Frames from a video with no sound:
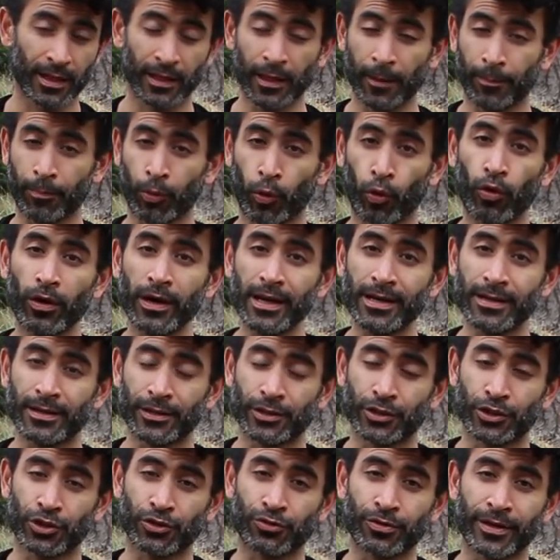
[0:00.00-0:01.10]
The porn
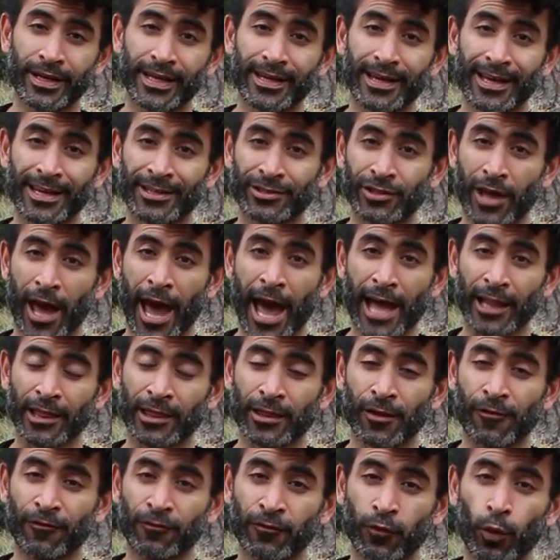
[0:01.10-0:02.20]
industry is at
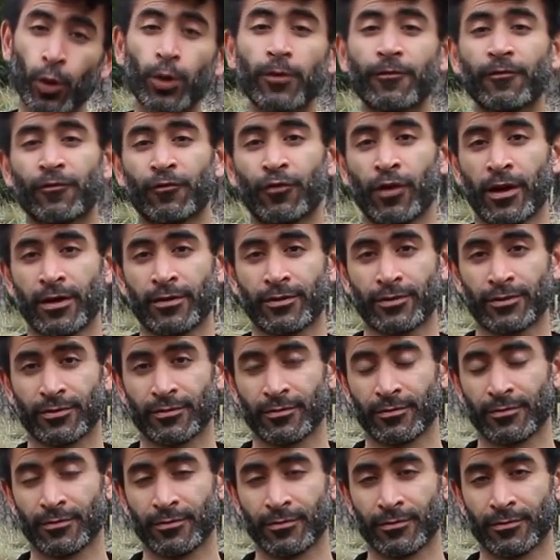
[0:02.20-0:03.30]
the forefront,
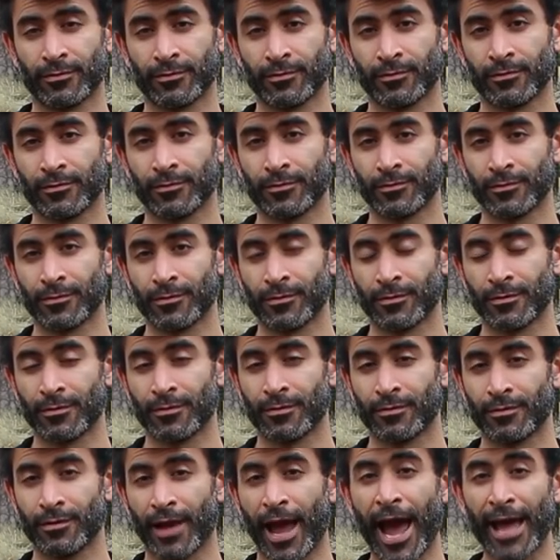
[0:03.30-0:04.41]

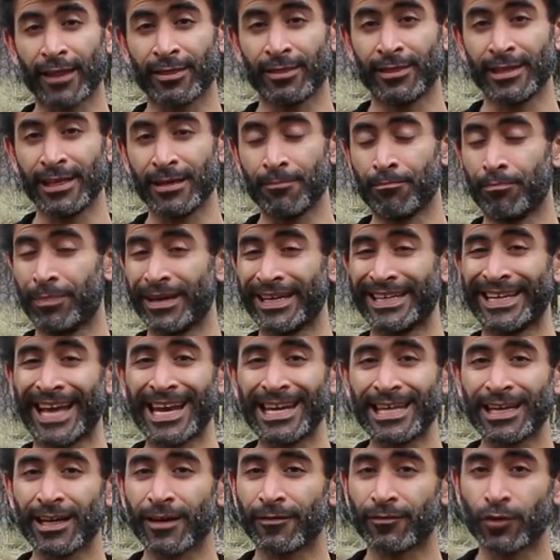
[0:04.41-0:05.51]
at the
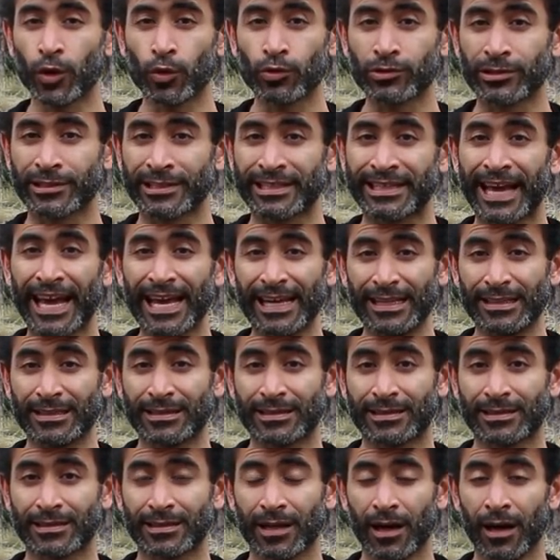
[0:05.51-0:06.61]
beginning of those
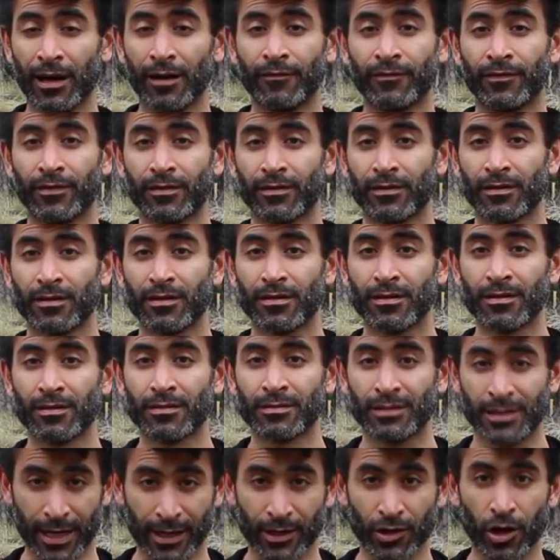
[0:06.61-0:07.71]
gates of
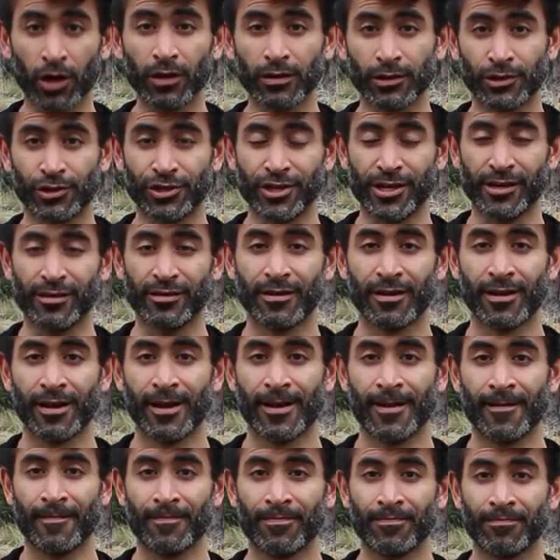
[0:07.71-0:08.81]
technology
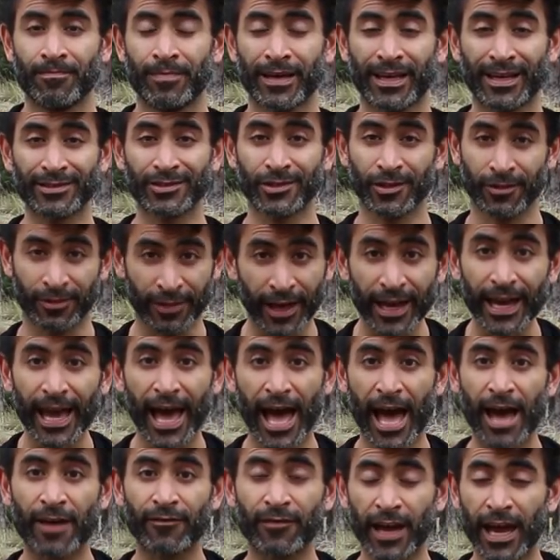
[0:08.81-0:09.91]
because they
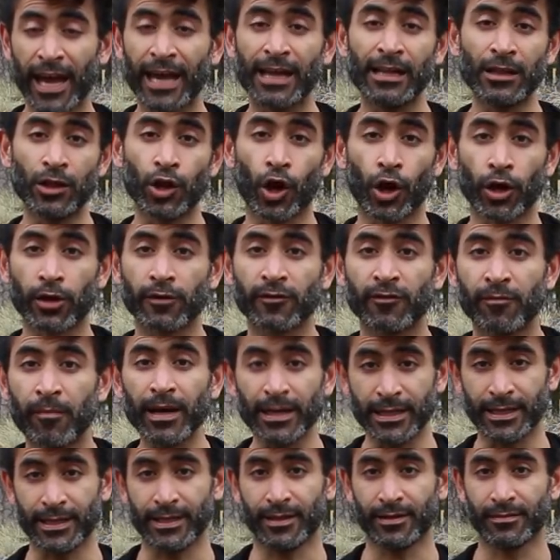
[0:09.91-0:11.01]
have a lot of
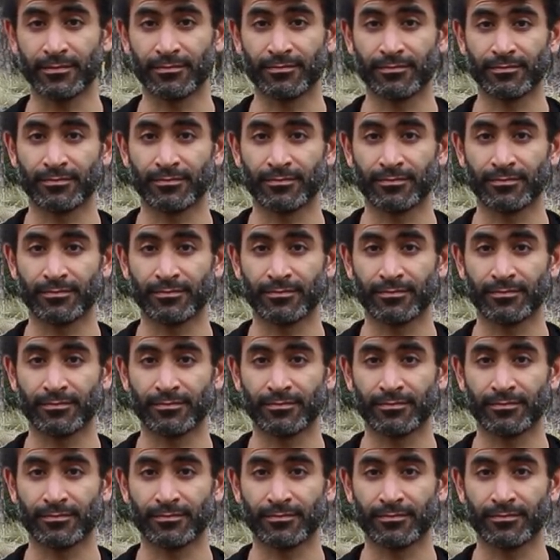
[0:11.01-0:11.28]
money.